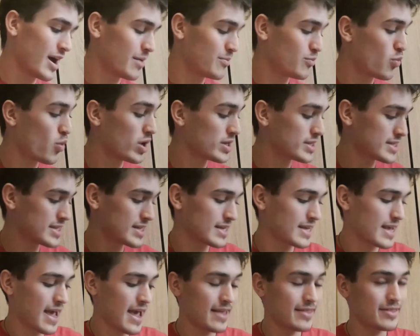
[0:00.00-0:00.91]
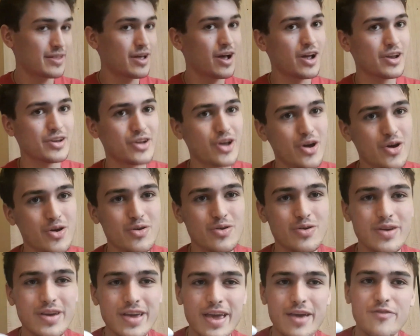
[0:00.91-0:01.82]
once again, I
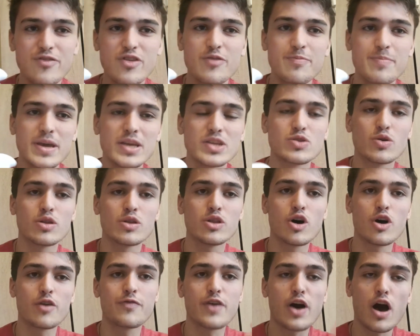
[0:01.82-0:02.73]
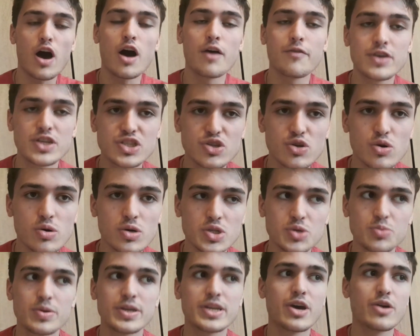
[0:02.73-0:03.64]
know if you've been to a lot of our other
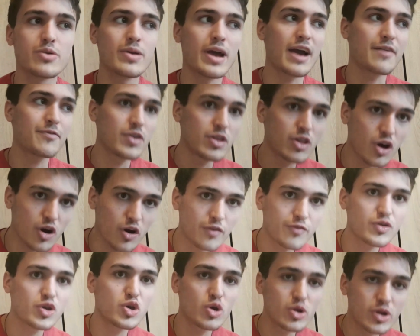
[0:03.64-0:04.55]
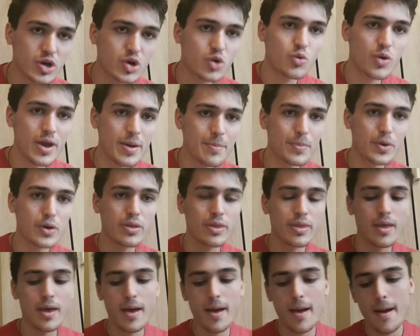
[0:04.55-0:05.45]
stores, we don't have a lot of good equipment,
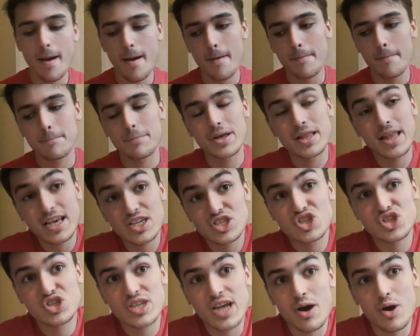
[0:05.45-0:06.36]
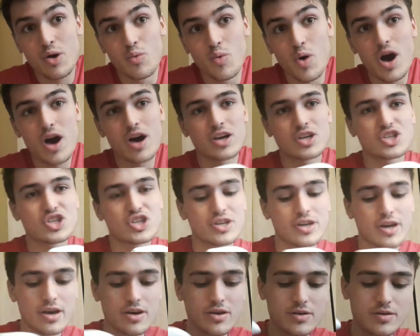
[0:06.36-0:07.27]
but that's just how it works, you
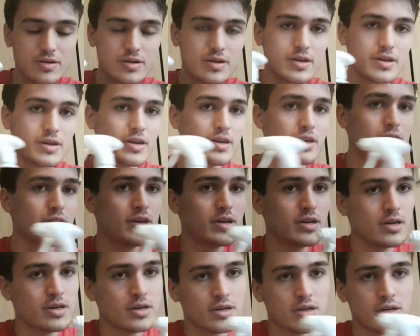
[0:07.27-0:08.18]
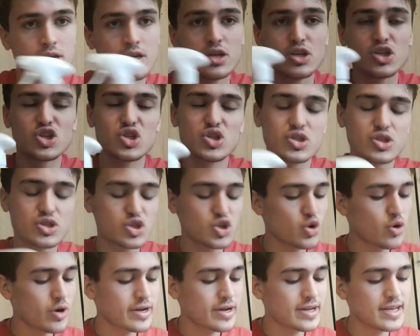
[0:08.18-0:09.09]
know. Just
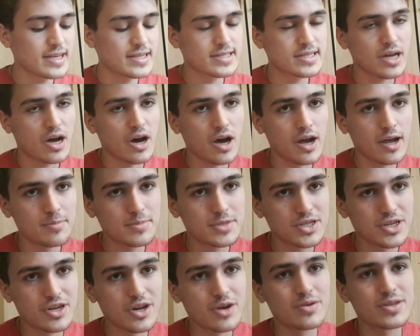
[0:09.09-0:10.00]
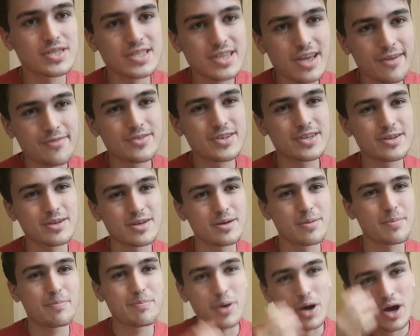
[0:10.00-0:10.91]
during these times, you know, it's tough to
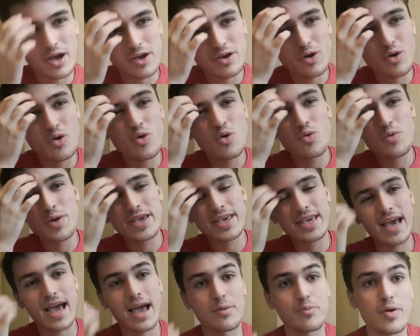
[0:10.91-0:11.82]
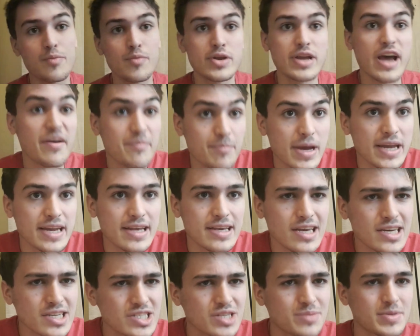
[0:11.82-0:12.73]
buy all we can when we don't have many
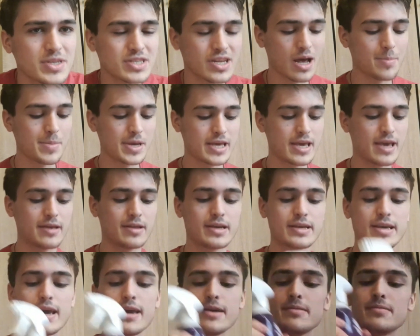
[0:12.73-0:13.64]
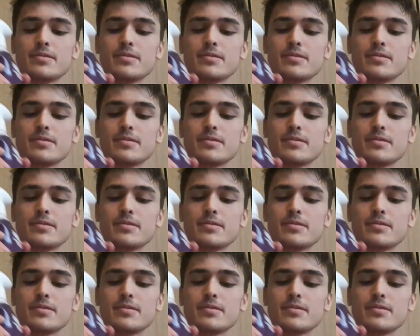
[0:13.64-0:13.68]
customers coming in, okay?